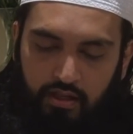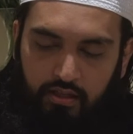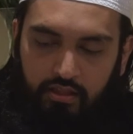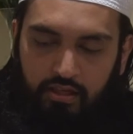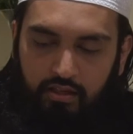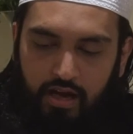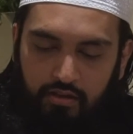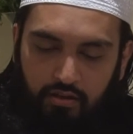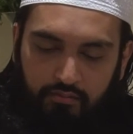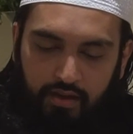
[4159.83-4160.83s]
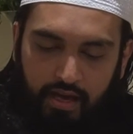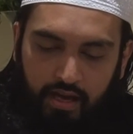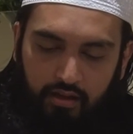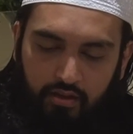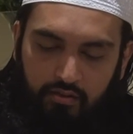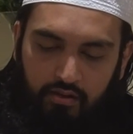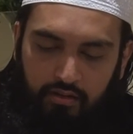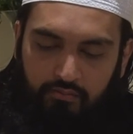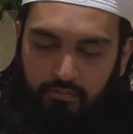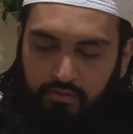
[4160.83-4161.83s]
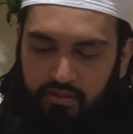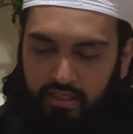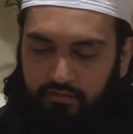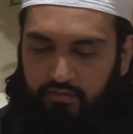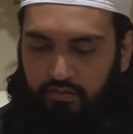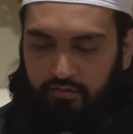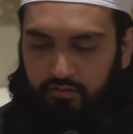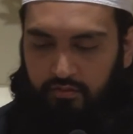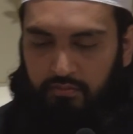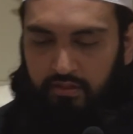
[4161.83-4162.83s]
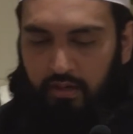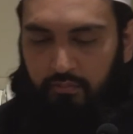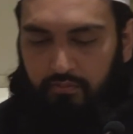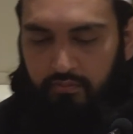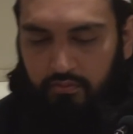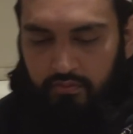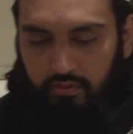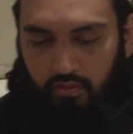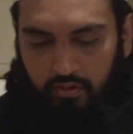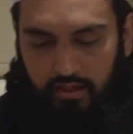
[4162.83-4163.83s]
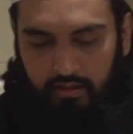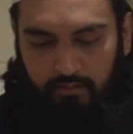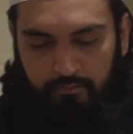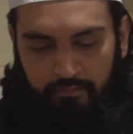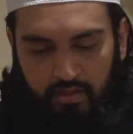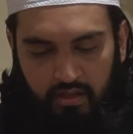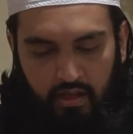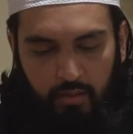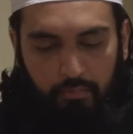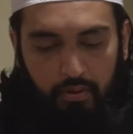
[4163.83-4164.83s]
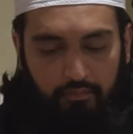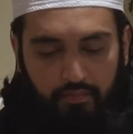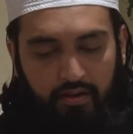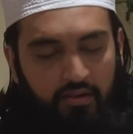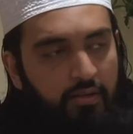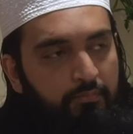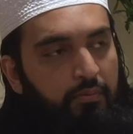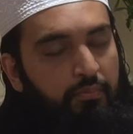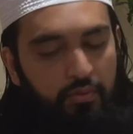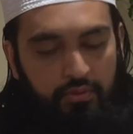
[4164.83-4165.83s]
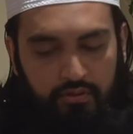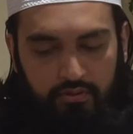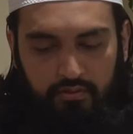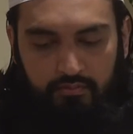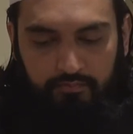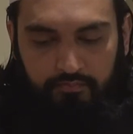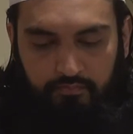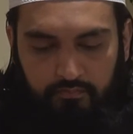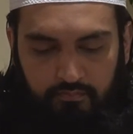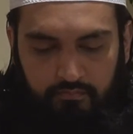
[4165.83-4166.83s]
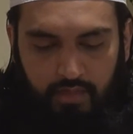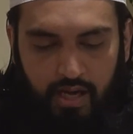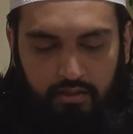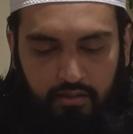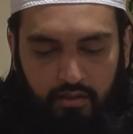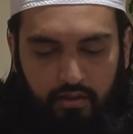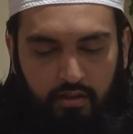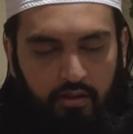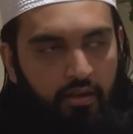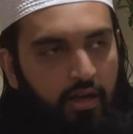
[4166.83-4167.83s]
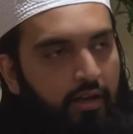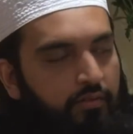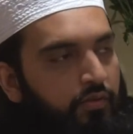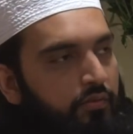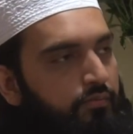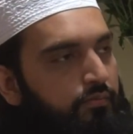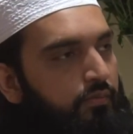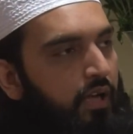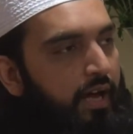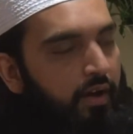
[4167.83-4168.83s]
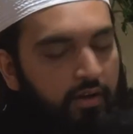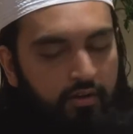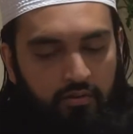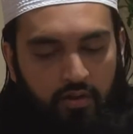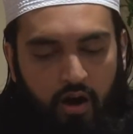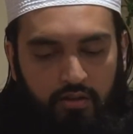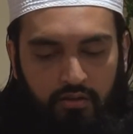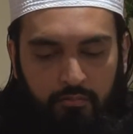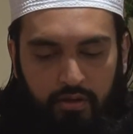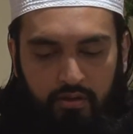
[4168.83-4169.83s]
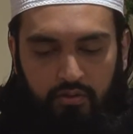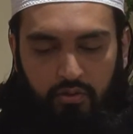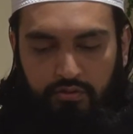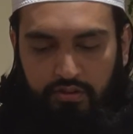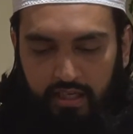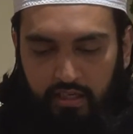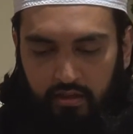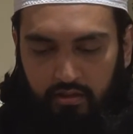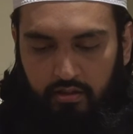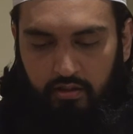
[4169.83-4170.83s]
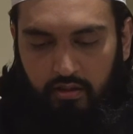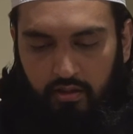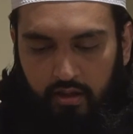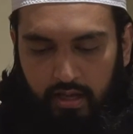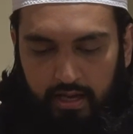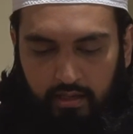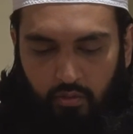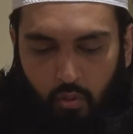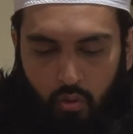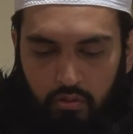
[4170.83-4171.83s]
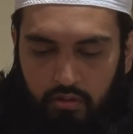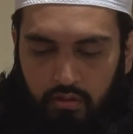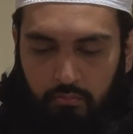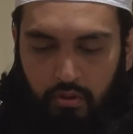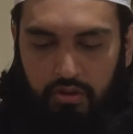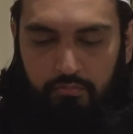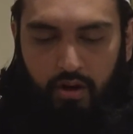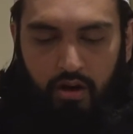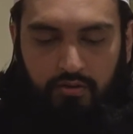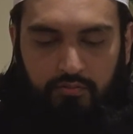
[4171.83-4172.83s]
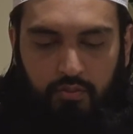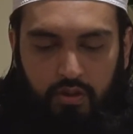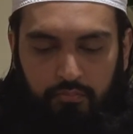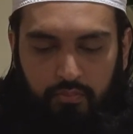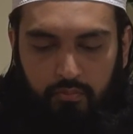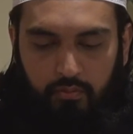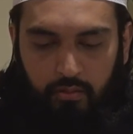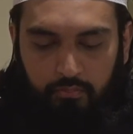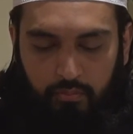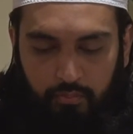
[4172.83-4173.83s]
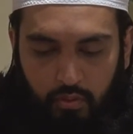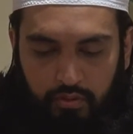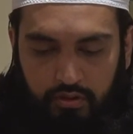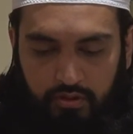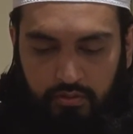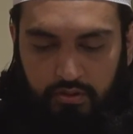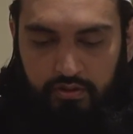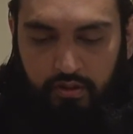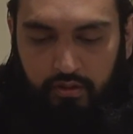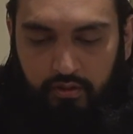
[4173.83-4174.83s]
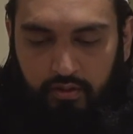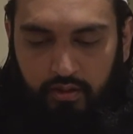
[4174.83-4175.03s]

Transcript: A thin line of hair ran from the chest. This is something that we've covered already. Perfectly proportioned, neither uh, sort of uh, larger build nor skinny, and all body parts were proportionate to each other.